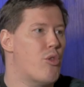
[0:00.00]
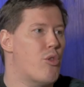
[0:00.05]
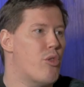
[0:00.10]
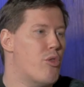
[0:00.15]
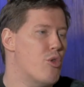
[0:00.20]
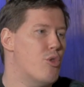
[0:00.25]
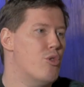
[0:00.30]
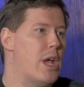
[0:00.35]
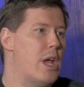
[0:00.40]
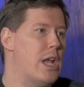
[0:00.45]
the
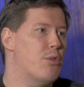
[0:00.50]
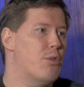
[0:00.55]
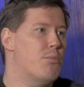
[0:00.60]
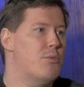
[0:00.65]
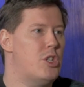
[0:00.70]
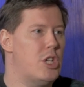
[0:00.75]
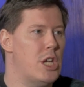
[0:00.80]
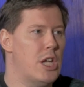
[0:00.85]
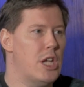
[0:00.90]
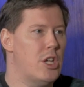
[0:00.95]
uh,
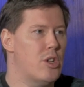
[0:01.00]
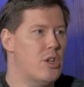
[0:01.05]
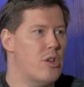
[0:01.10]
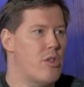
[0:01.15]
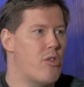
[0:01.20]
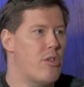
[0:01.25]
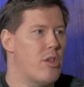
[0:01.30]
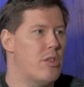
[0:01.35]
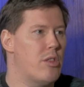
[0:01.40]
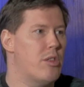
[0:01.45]
random
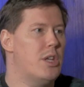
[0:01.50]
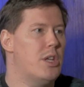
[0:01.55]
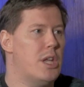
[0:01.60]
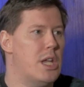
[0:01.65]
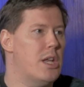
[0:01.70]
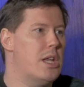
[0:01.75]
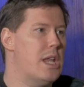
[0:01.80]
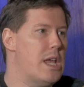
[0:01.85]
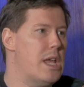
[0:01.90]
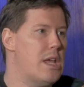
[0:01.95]
changes in the
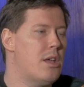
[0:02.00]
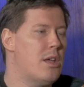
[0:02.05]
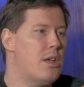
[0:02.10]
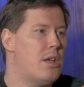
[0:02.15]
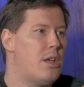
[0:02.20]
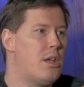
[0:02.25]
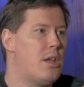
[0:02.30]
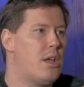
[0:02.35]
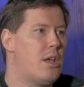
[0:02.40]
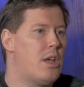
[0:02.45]
DNA,
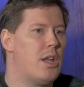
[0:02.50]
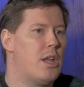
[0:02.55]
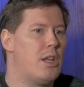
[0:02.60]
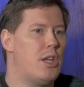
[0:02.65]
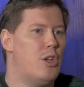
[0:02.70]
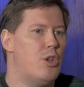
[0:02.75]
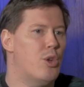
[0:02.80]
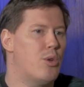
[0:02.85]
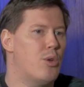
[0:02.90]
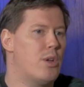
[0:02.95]
and
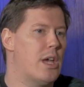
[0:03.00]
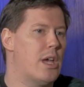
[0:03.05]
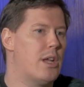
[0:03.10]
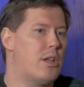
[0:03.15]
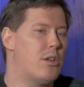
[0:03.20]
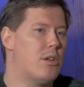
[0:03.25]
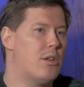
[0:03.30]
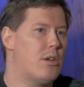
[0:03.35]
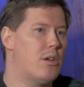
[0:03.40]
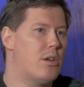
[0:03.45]
you don't
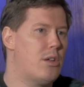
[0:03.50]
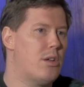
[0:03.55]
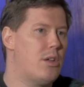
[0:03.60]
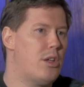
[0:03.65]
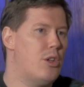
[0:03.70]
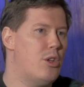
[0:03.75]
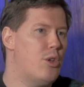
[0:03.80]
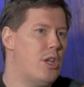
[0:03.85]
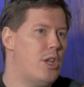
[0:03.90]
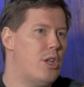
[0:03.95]
get uh,
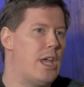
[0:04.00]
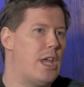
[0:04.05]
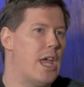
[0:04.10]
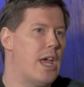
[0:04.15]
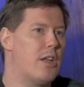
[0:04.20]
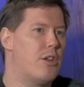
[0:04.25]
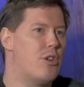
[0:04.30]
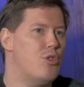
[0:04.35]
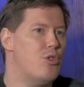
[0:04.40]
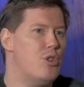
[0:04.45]
you, you
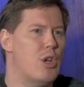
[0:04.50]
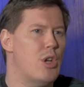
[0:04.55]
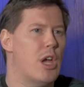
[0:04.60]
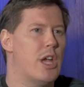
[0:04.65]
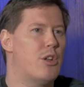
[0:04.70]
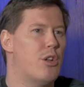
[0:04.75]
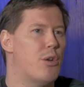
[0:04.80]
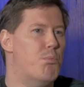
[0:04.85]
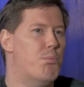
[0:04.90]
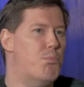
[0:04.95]
can't
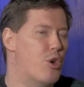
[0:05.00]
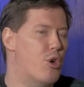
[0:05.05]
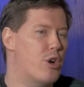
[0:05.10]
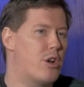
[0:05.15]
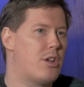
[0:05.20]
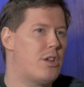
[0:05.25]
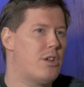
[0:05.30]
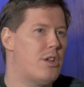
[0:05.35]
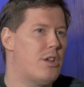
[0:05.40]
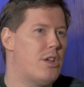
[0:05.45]
write a
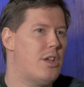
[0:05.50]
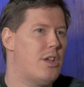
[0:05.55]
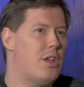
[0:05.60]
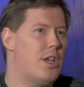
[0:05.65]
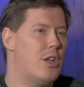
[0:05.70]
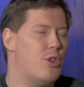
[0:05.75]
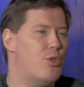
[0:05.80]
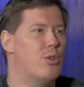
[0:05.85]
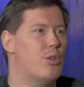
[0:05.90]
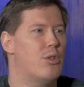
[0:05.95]
book
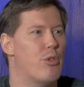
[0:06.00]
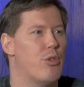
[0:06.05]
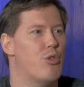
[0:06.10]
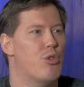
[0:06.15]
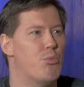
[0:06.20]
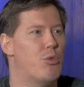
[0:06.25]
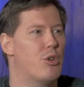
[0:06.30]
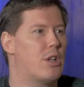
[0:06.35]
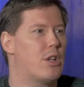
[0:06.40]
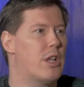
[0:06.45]
into
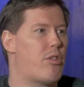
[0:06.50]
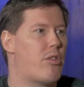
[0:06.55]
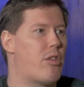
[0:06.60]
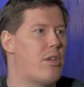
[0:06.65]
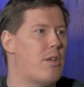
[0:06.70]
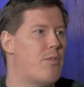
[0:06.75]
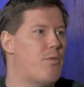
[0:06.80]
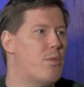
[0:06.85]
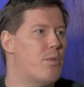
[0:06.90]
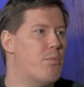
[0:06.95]
another book, let's
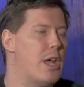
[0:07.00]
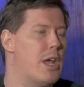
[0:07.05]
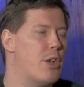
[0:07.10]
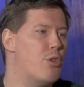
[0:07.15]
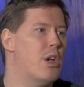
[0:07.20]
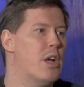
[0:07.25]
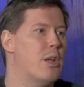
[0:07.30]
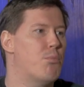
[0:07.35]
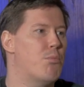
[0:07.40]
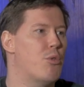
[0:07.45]
say from
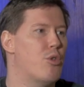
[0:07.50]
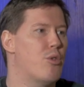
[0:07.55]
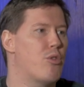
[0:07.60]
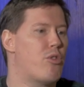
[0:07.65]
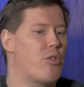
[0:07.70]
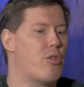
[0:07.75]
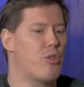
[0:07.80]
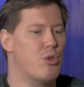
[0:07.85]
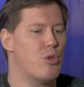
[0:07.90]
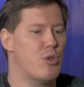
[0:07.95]
Edgar Allan
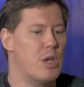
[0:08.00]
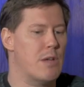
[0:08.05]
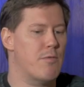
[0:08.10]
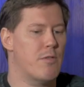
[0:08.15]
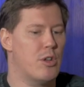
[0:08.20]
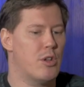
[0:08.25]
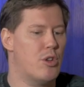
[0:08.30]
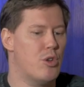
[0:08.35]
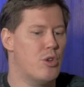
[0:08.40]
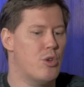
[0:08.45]
Poe's The
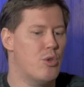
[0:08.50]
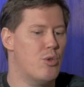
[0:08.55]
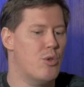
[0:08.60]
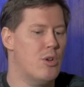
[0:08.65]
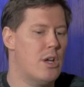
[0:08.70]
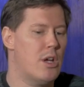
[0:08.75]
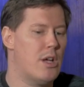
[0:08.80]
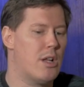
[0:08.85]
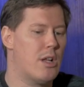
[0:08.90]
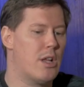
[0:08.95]
Raven to,
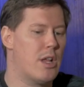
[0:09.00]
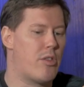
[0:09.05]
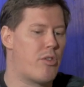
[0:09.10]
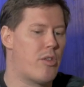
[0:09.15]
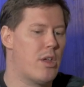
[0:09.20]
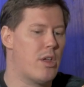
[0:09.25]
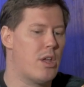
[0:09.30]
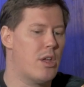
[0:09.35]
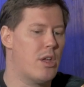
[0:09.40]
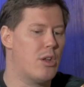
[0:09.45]
let's
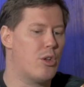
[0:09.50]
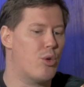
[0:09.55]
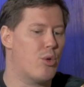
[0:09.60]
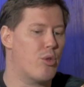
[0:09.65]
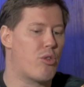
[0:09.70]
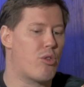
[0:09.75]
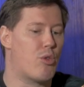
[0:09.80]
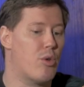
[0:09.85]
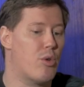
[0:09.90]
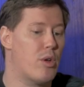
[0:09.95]
say,
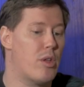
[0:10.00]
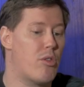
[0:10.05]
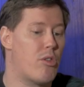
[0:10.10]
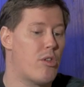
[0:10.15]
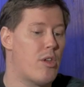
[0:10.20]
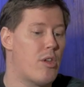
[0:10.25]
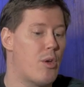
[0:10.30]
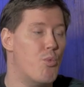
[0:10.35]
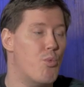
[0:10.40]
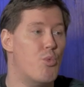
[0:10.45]

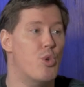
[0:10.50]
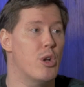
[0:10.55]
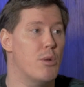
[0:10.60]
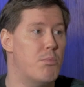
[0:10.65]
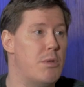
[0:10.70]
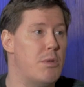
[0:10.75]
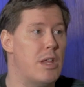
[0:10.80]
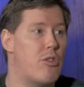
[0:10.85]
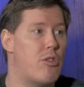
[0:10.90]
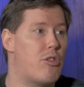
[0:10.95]
Tolstoy's War
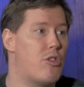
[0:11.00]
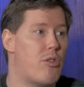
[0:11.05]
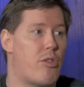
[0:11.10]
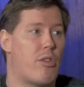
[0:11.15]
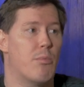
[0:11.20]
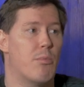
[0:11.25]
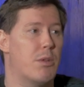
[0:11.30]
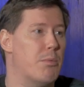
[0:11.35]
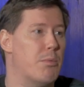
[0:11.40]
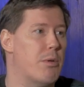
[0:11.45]
and Peace
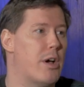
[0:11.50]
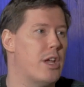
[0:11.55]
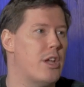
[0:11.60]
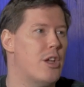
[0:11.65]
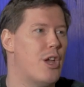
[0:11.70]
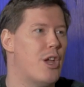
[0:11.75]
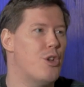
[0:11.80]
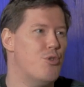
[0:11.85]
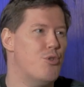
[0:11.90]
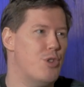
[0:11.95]
simply
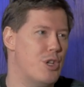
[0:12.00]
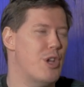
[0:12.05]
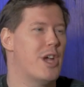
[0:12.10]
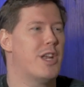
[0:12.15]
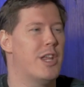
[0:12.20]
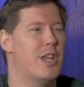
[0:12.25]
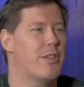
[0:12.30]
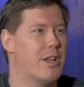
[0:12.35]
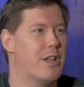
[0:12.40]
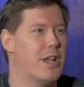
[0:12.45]
by
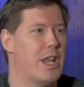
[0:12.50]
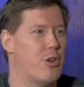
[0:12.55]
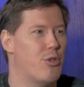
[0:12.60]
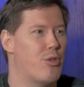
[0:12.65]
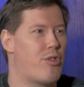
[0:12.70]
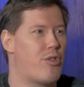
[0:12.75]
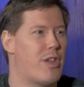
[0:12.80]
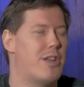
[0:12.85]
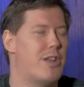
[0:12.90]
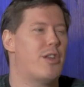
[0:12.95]
rewriting the
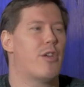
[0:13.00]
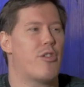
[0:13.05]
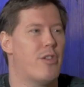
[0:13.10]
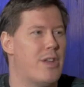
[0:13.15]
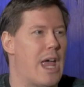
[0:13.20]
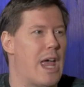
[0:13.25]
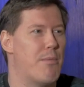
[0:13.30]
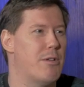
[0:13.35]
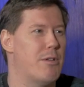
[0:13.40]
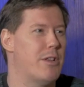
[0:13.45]
letters. It
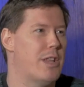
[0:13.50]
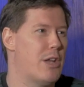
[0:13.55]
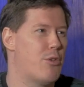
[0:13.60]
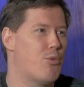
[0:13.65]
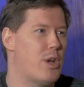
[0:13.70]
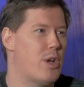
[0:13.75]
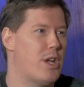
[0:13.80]
doesn't happen that